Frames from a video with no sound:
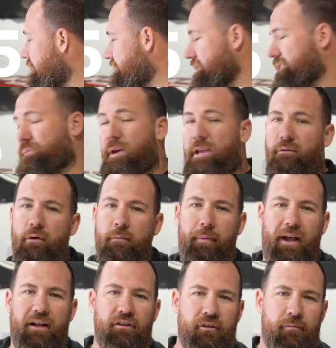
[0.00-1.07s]
This week, we're
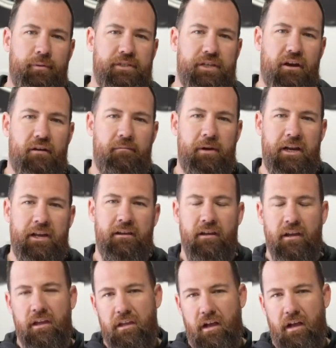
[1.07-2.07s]
back on the Pajero Mini.